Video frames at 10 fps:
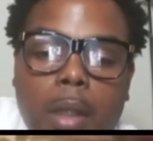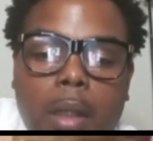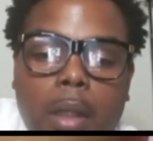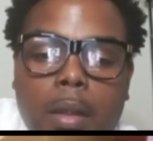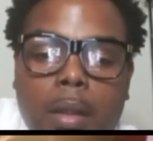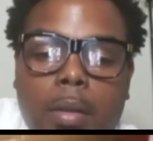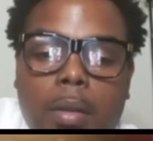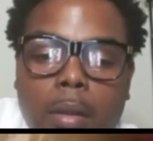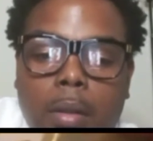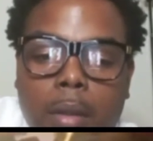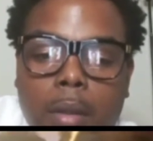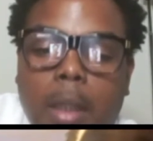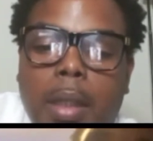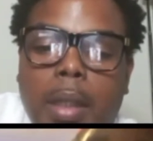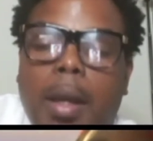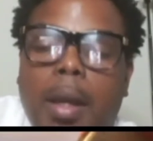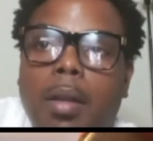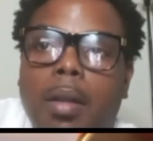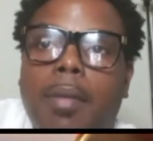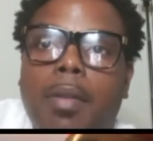is. Yeah,
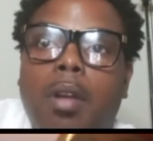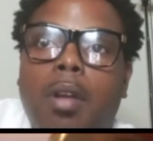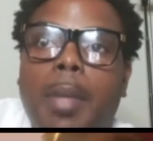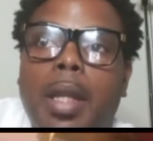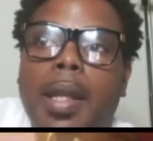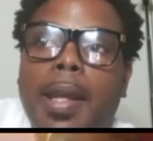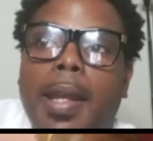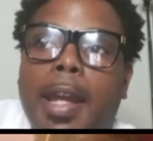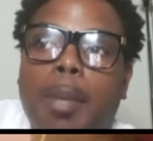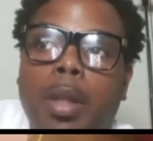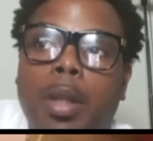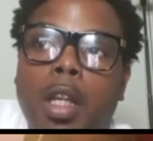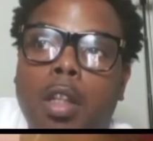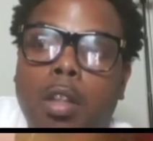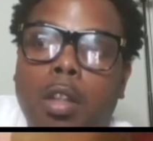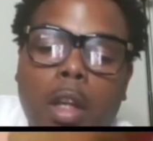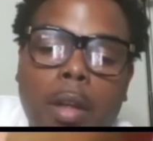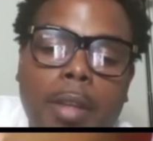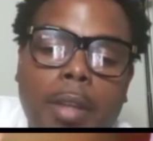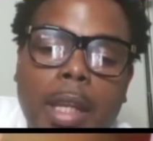that definitely gonna make that happen. You know,
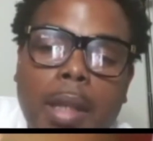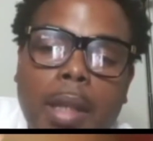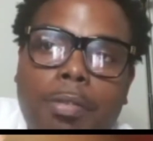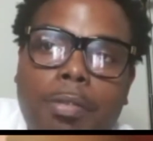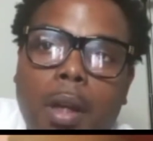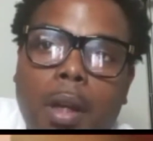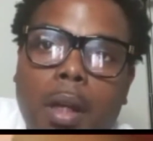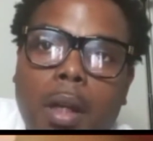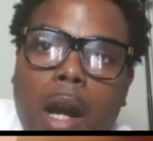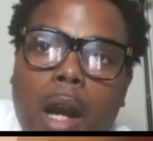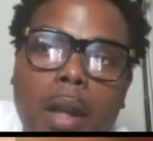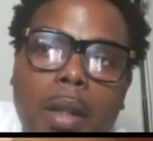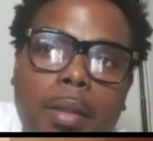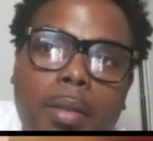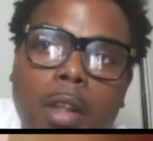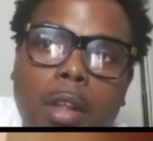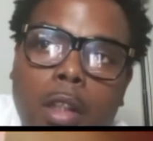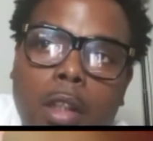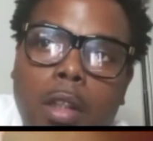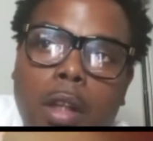is there any artists
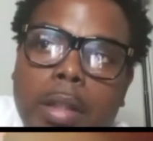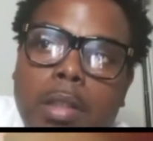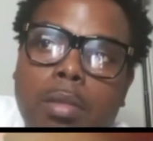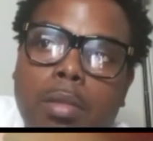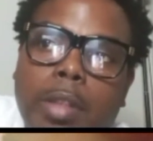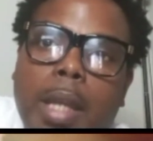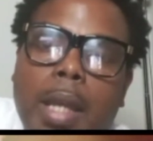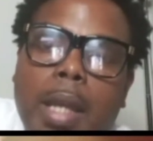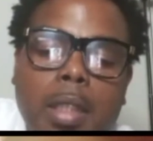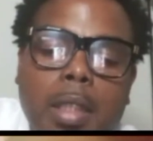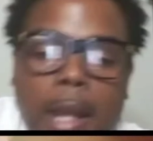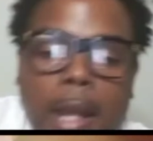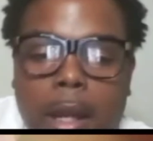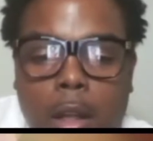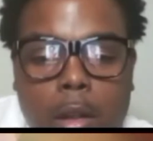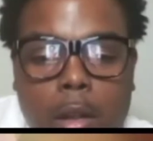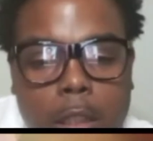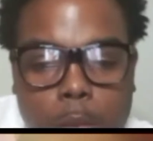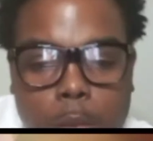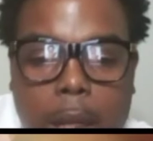you know that you see out of Chicago
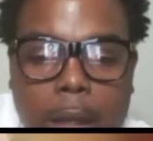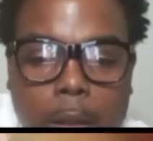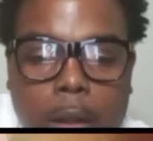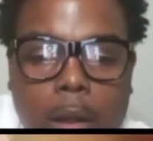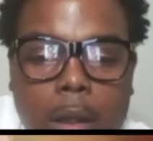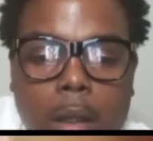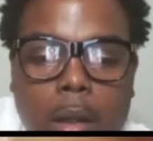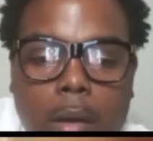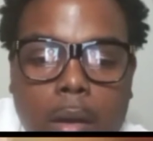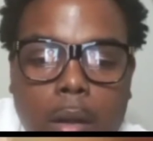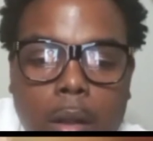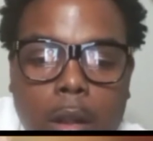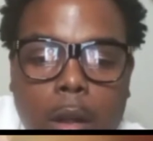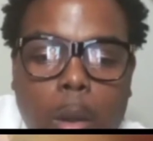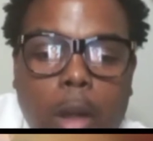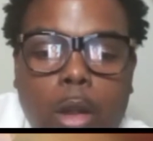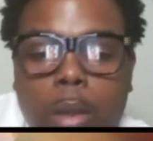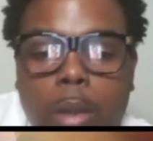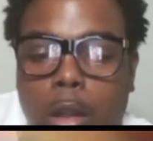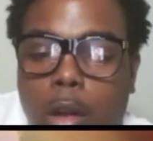that you would like to work
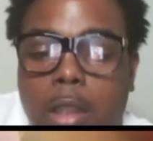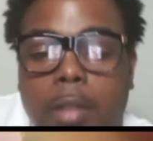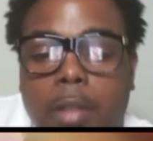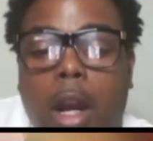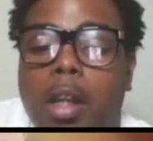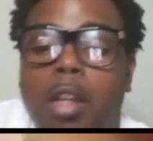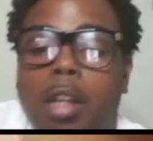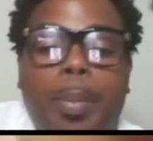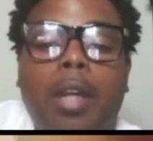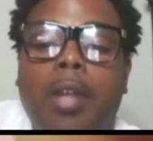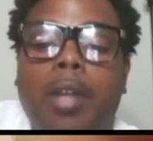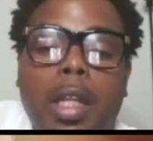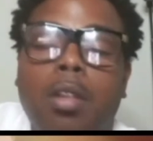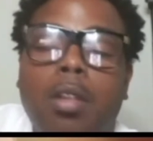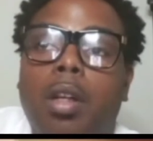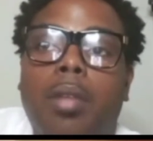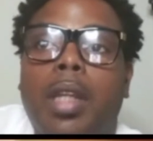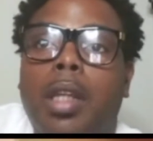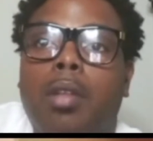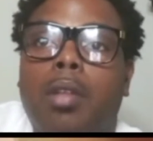with, or just artists period? You know what I'm
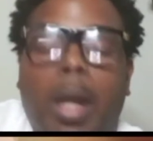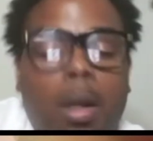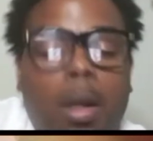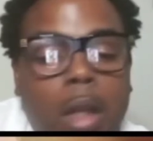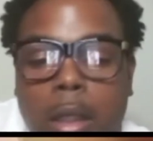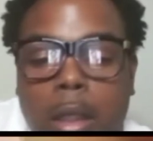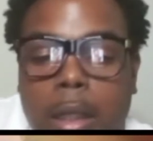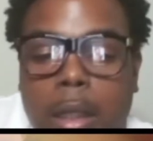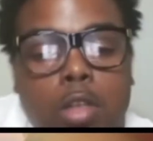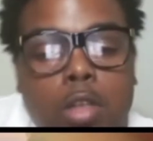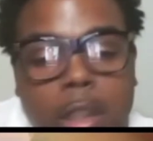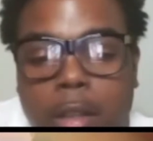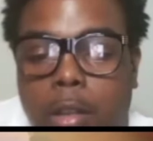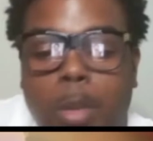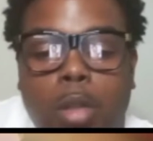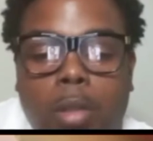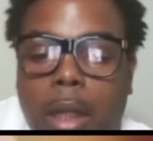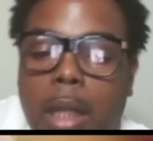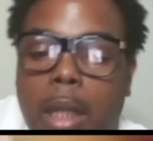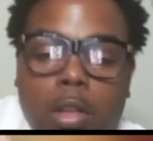saying, throughout the country, just the
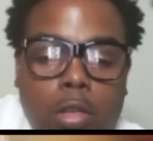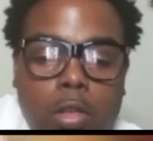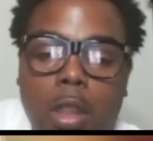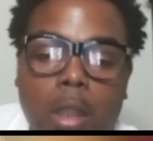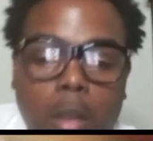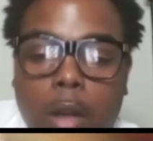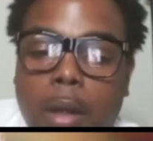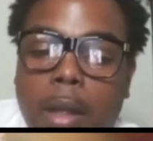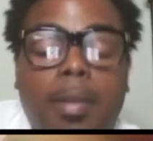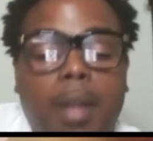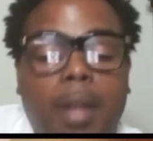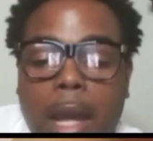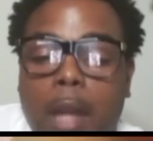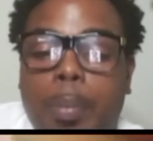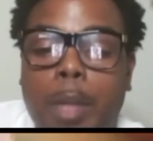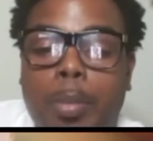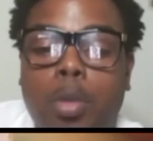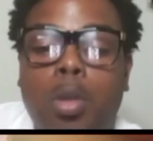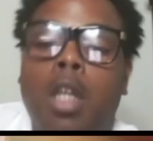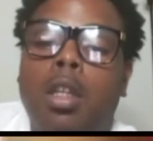music industry. You know, because a lot of
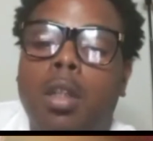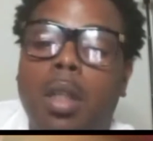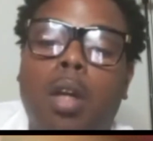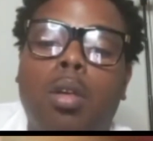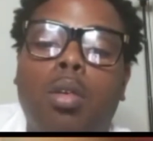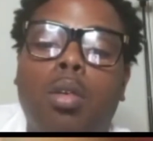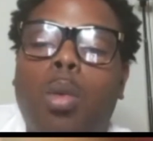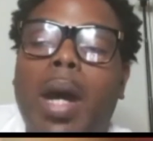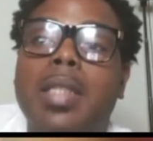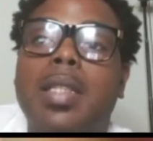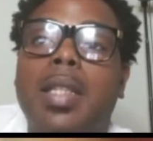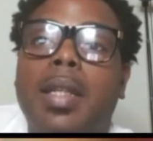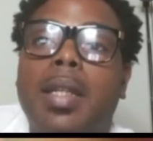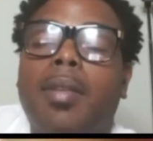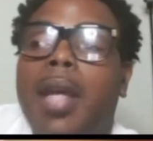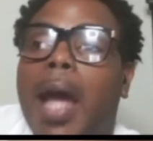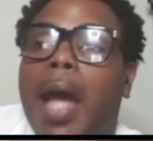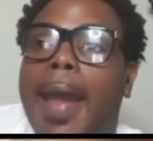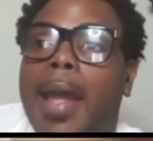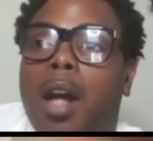people you know who watch this.
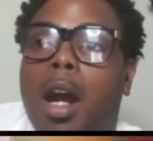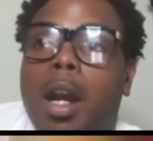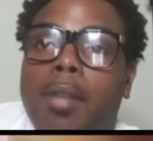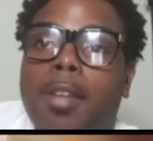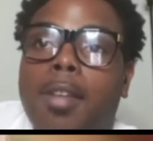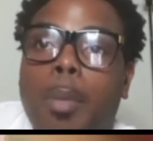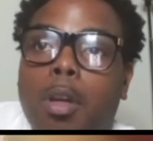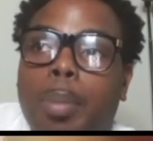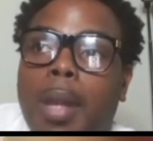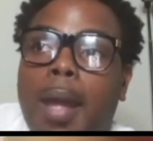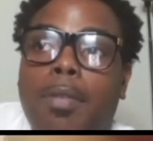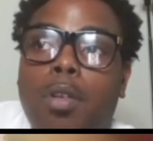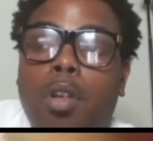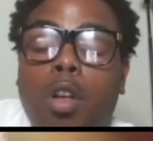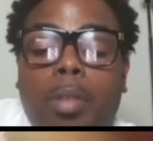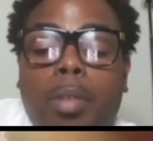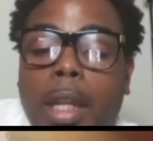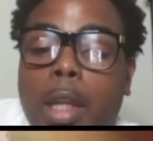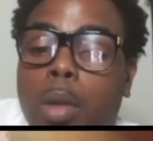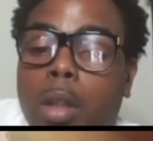I had an artist come on the platform say
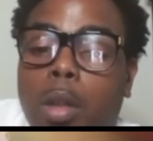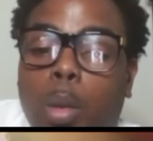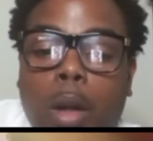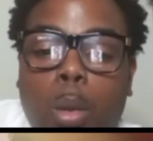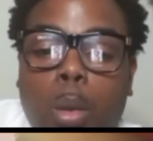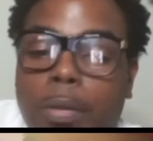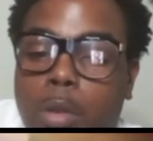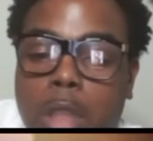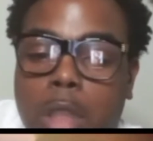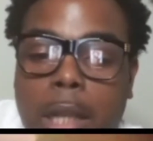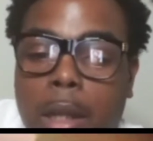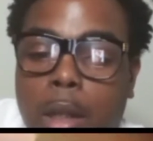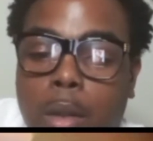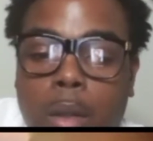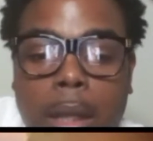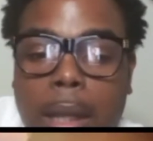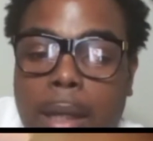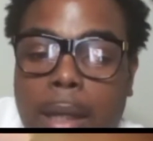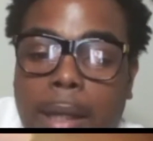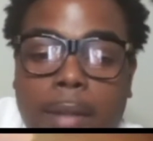he wanted to work with Fujiano, and
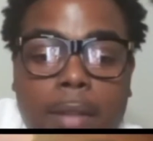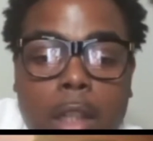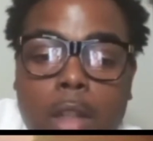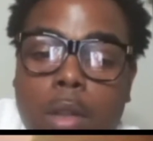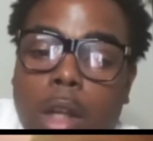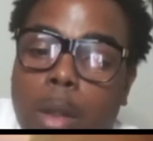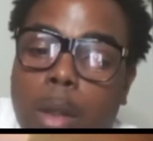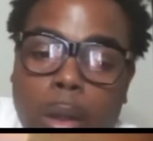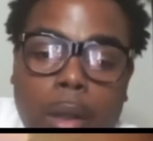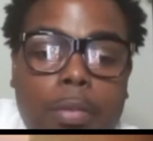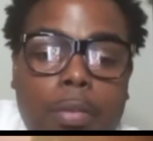then next thing you know, he working